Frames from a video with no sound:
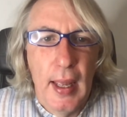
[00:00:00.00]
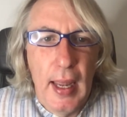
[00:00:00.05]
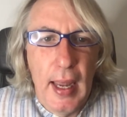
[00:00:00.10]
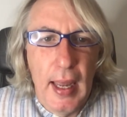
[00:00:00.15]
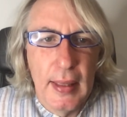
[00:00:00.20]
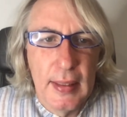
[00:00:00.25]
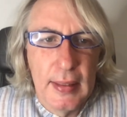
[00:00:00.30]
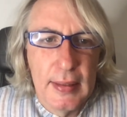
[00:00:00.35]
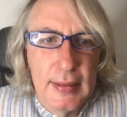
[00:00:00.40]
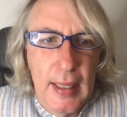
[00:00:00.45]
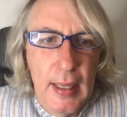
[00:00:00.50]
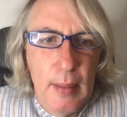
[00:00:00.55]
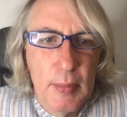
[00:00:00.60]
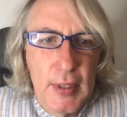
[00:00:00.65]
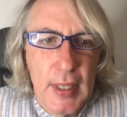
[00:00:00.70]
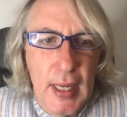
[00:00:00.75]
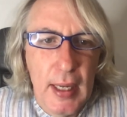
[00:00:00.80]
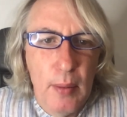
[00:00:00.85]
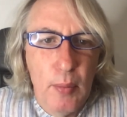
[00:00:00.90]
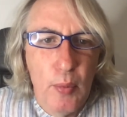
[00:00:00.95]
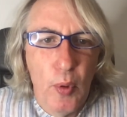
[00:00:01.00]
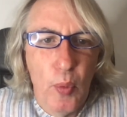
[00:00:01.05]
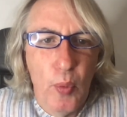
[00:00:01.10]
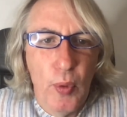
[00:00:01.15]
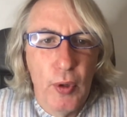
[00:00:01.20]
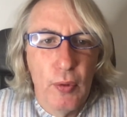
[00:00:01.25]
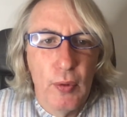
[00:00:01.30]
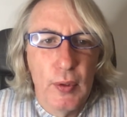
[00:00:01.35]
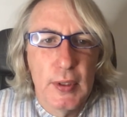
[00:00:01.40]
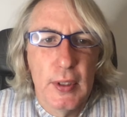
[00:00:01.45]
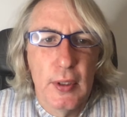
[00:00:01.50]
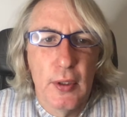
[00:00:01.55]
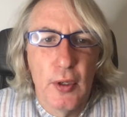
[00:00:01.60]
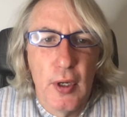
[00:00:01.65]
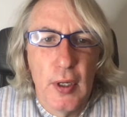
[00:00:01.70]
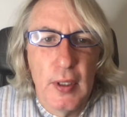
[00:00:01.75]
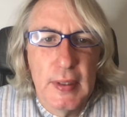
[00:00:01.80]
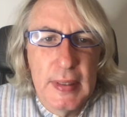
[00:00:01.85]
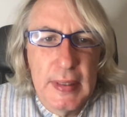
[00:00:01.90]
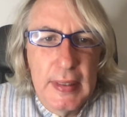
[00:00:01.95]
At the same time, we're also
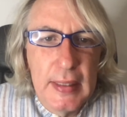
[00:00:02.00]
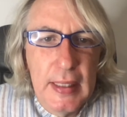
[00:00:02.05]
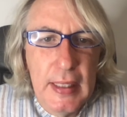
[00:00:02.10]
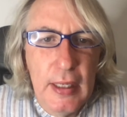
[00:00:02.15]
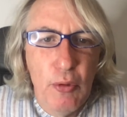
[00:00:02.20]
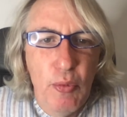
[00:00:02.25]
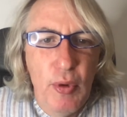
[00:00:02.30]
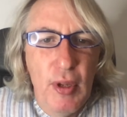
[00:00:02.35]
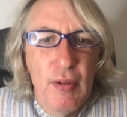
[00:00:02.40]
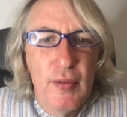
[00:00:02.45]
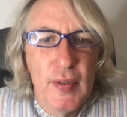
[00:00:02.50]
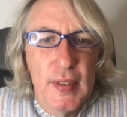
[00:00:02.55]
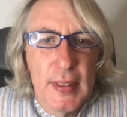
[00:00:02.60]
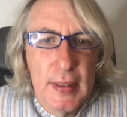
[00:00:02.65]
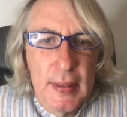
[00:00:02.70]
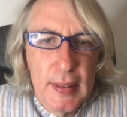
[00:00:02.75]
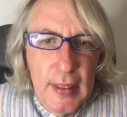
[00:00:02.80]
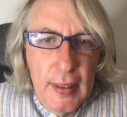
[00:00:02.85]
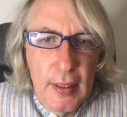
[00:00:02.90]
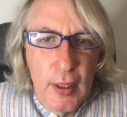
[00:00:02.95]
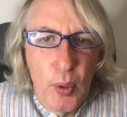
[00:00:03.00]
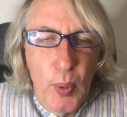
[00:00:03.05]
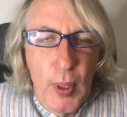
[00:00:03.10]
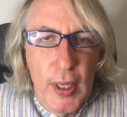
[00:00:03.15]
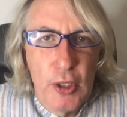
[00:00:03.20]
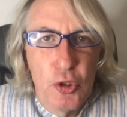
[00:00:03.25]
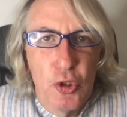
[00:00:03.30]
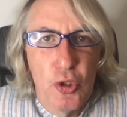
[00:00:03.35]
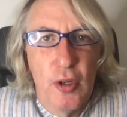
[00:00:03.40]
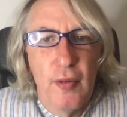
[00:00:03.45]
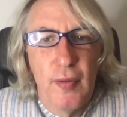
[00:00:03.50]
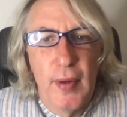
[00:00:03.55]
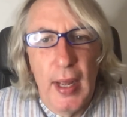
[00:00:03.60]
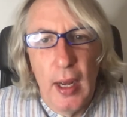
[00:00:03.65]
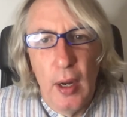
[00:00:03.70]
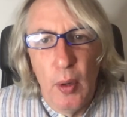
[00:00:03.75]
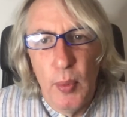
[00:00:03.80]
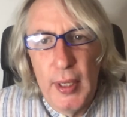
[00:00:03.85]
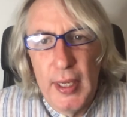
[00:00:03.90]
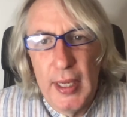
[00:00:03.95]
constantly revisiting the question of
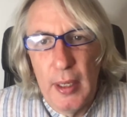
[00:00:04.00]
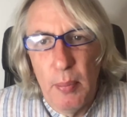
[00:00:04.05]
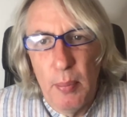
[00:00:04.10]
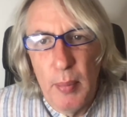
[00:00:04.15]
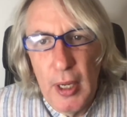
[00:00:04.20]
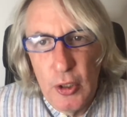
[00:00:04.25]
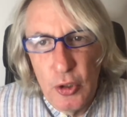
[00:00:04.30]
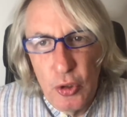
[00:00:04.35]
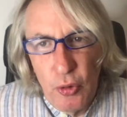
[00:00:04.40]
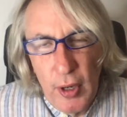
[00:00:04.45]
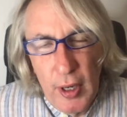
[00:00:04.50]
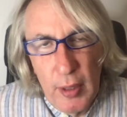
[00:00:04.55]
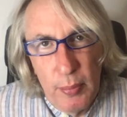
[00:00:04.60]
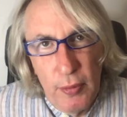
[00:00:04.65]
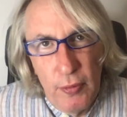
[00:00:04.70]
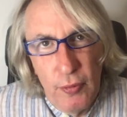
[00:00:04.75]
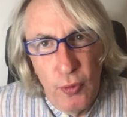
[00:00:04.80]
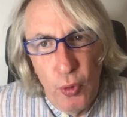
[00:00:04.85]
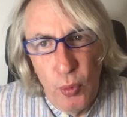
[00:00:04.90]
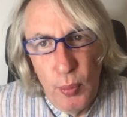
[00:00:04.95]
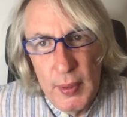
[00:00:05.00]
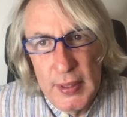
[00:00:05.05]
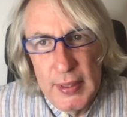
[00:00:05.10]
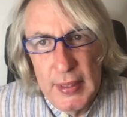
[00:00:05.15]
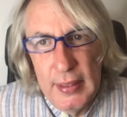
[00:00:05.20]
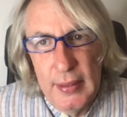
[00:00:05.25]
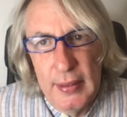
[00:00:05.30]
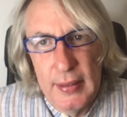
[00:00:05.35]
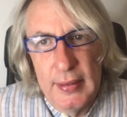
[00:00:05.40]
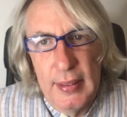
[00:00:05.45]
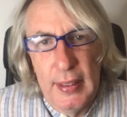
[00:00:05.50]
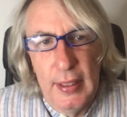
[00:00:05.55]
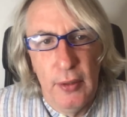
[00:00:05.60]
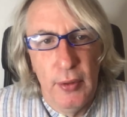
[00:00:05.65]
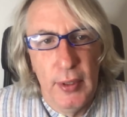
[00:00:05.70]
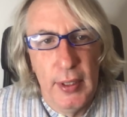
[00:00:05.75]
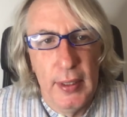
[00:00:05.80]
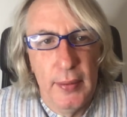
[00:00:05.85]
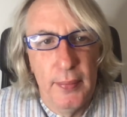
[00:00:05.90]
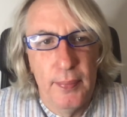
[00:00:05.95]
how we can measure our performance in this
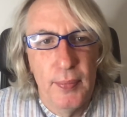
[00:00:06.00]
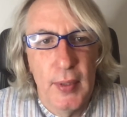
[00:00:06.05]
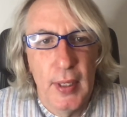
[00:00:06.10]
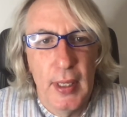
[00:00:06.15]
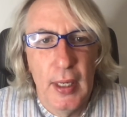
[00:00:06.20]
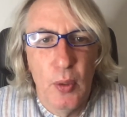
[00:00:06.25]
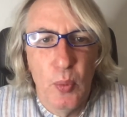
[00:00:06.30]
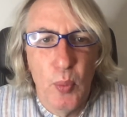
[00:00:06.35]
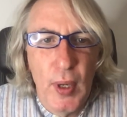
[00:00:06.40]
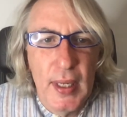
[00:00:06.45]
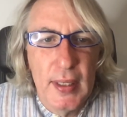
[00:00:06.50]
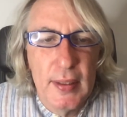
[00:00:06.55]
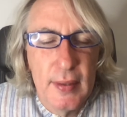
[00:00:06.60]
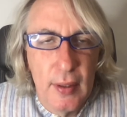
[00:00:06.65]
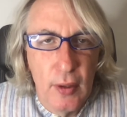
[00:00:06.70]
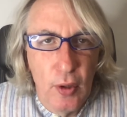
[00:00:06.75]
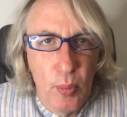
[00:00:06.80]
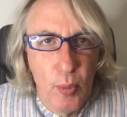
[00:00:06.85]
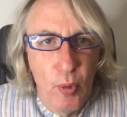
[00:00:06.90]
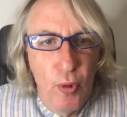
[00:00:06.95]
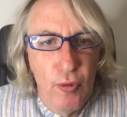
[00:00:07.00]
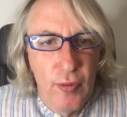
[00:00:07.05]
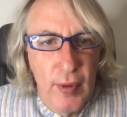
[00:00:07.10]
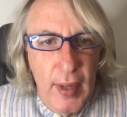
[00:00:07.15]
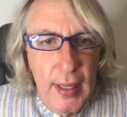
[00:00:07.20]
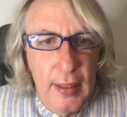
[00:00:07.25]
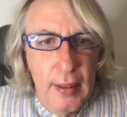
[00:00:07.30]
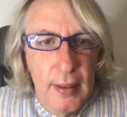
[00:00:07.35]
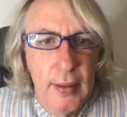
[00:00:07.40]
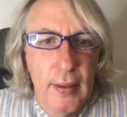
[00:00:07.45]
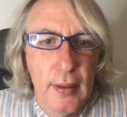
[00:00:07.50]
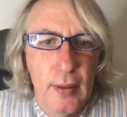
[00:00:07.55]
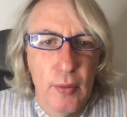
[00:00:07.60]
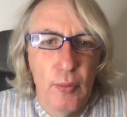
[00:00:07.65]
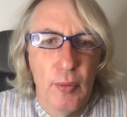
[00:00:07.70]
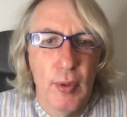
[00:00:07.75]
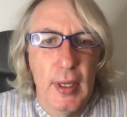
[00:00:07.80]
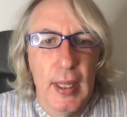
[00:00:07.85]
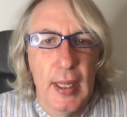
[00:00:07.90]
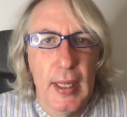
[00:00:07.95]
area in ways that are more valid,
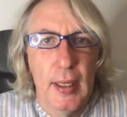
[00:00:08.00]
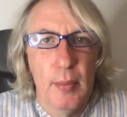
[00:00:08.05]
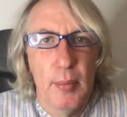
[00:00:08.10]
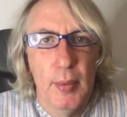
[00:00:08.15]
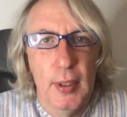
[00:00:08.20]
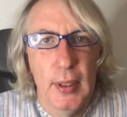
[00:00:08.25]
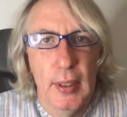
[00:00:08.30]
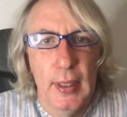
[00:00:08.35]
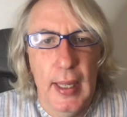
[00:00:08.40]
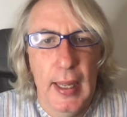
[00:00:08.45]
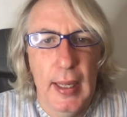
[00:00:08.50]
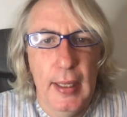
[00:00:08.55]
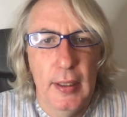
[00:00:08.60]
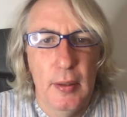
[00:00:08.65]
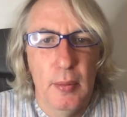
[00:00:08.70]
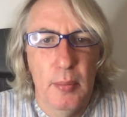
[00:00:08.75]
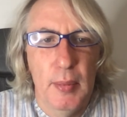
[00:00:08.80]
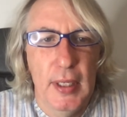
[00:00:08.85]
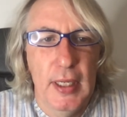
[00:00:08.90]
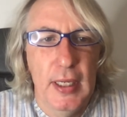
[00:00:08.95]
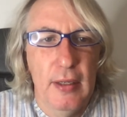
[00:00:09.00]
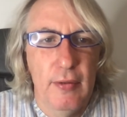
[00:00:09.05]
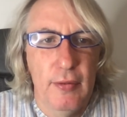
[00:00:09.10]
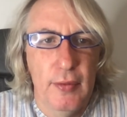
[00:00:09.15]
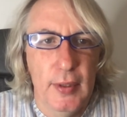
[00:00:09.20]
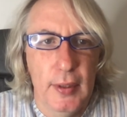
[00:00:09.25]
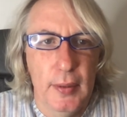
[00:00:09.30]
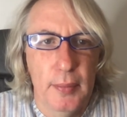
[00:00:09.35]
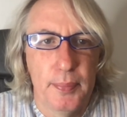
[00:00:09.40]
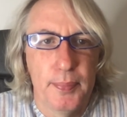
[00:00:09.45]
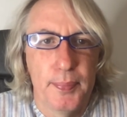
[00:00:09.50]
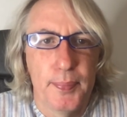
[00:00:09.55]
reliable, and meaningful.